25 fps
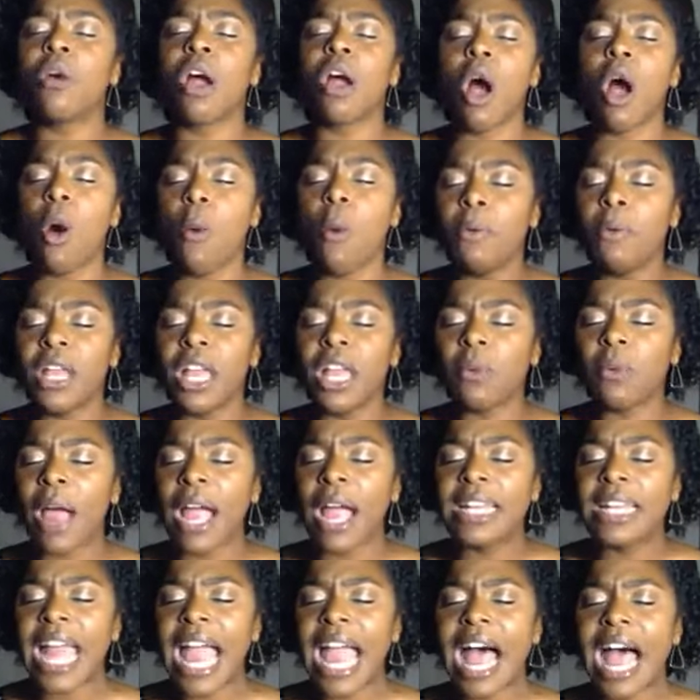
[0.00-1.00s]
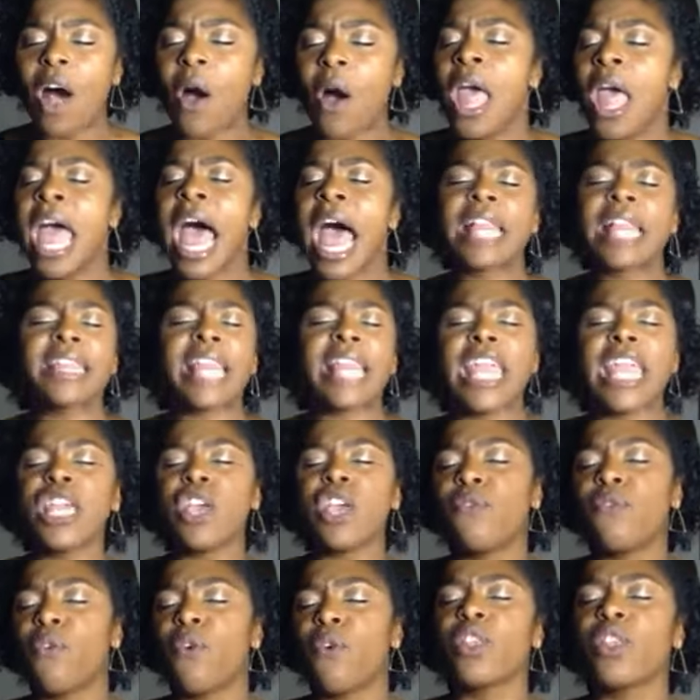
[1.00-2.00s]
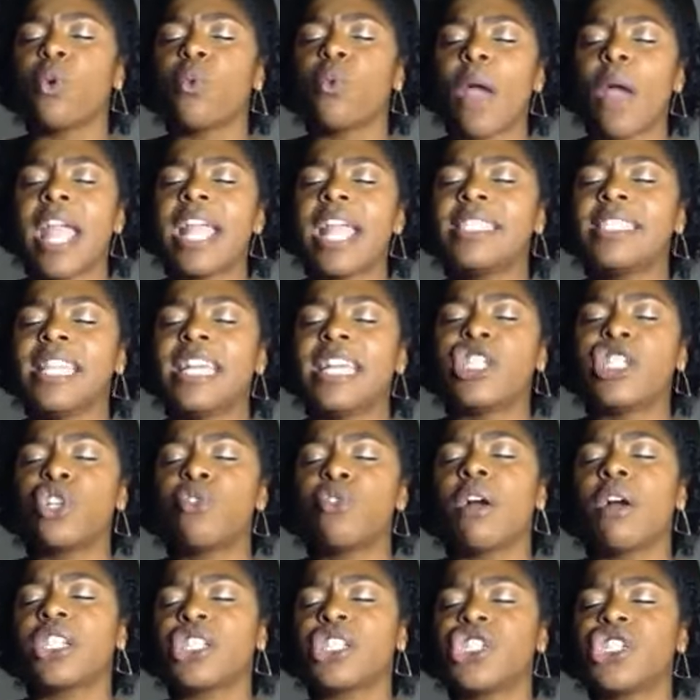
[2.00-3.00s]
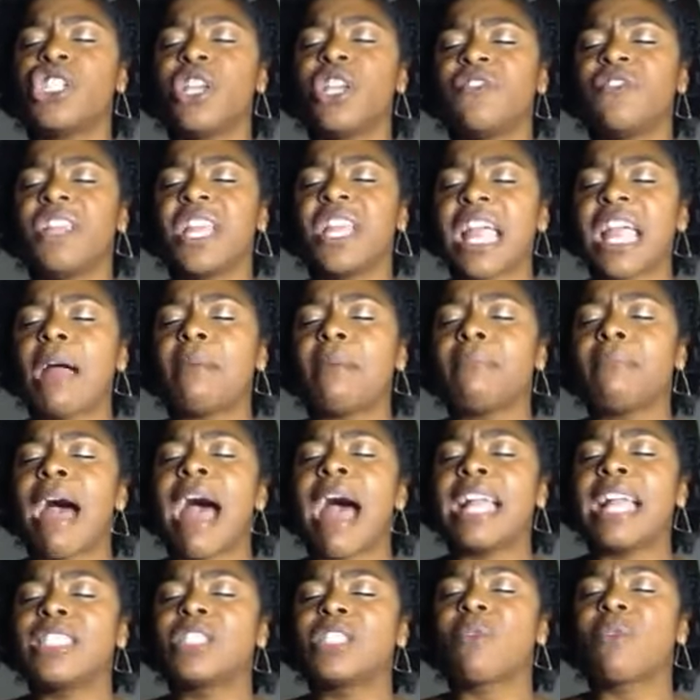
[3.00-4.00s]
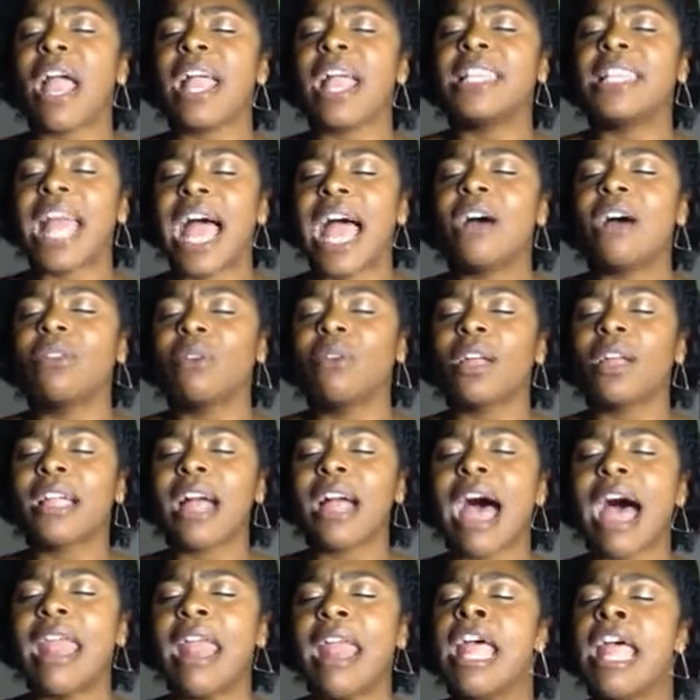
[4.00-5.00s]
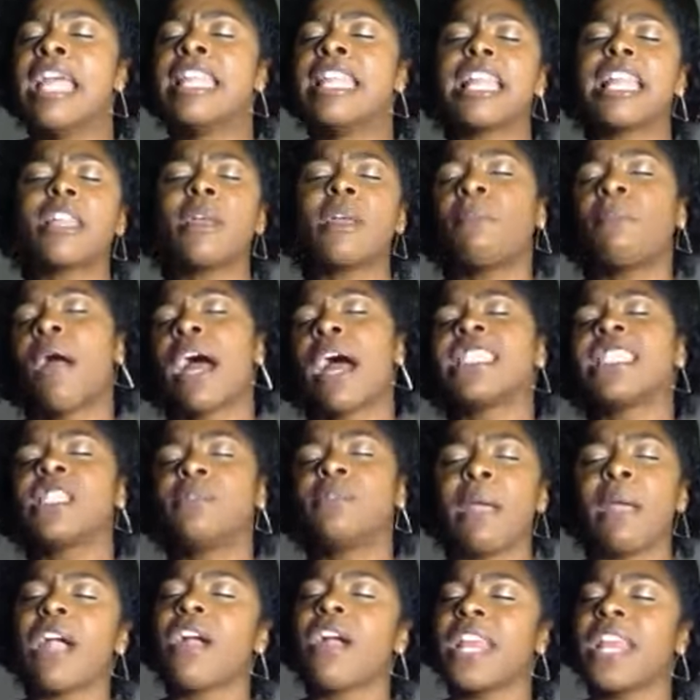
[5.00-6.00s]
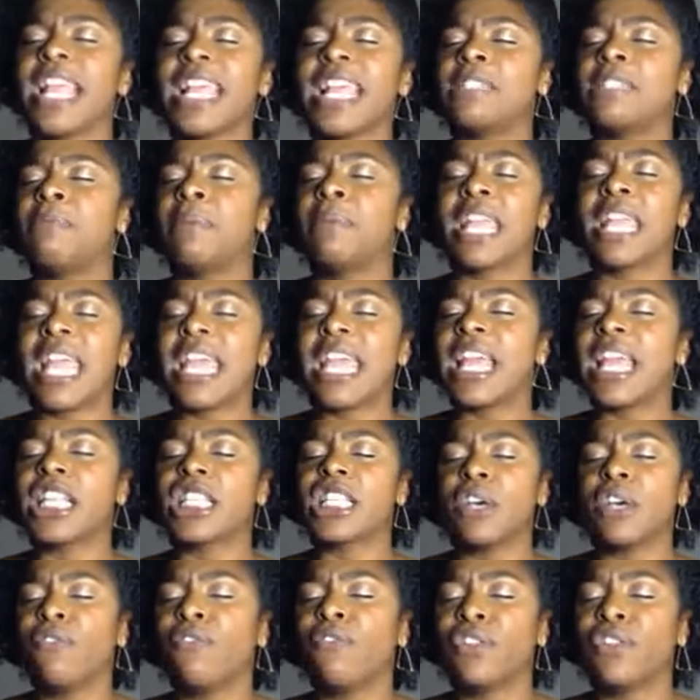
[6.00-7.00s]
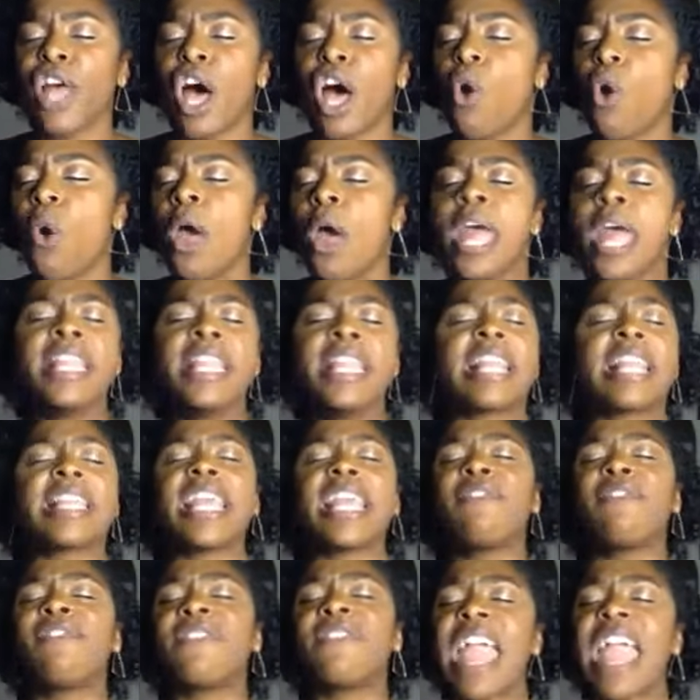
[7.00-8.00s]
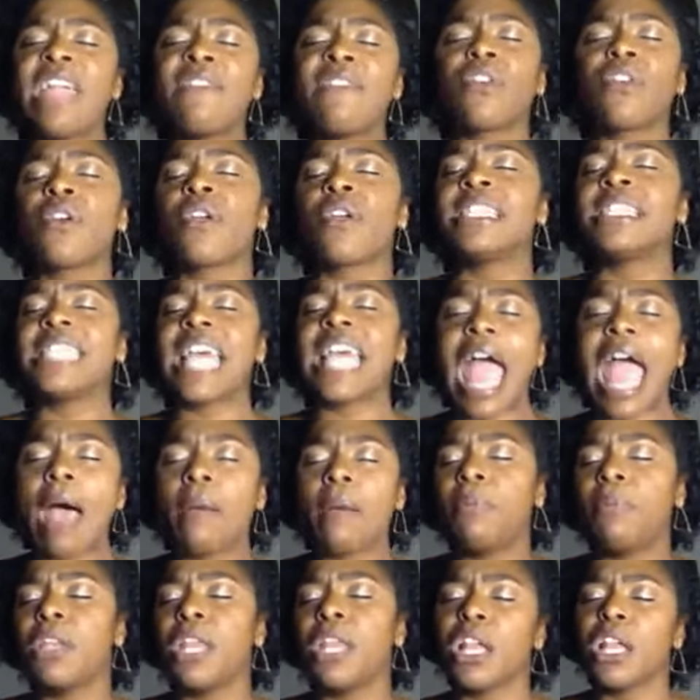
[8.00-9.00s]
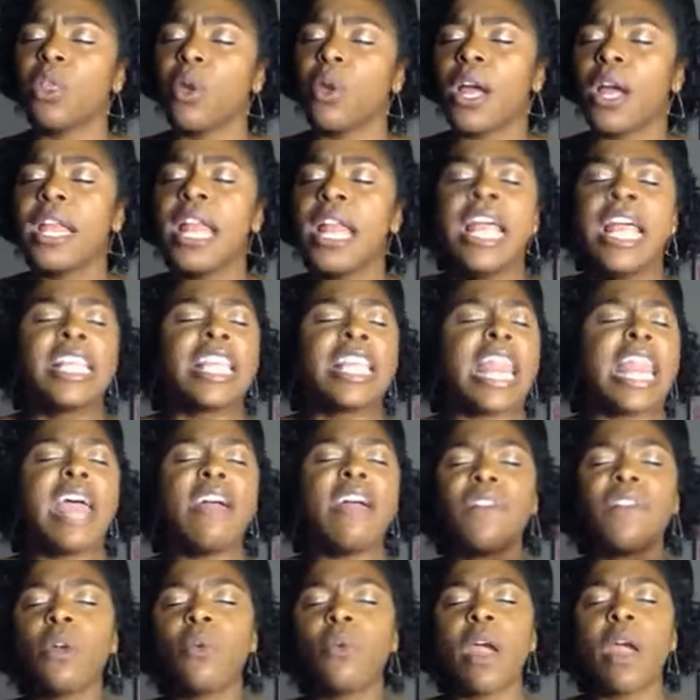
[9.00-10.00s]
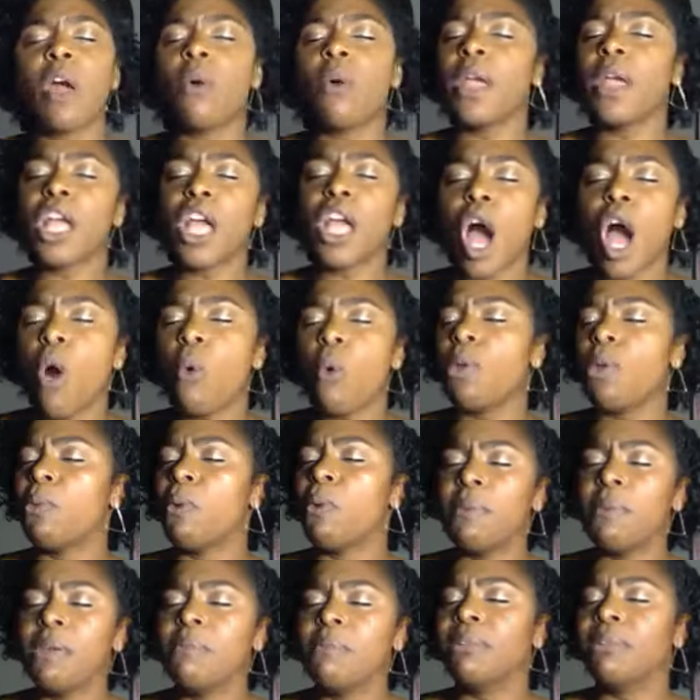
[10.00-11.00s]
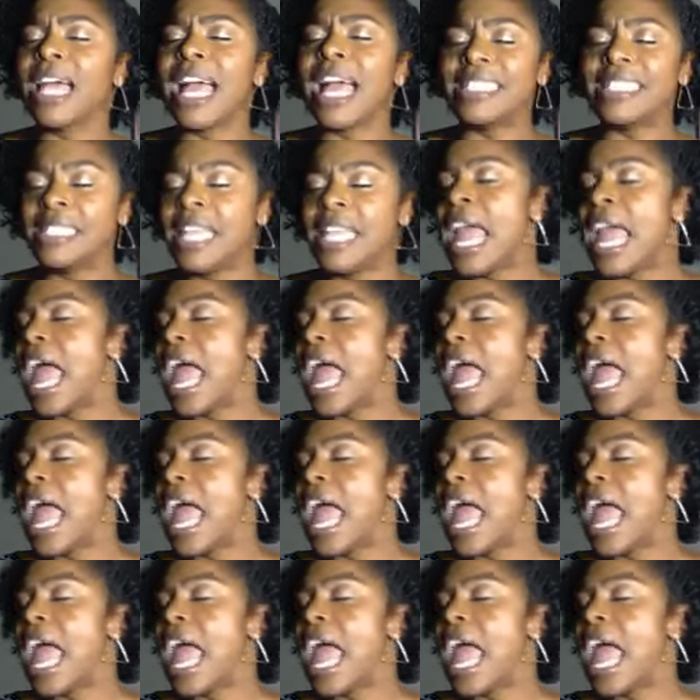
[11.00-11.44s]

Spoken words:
are opening right now. I thank you for the ways that you are shifting our minds right now, Lord God, that the prosperity is beginning to flow, that the favor is happening, Lord, that everywhere we go, we will be blessed.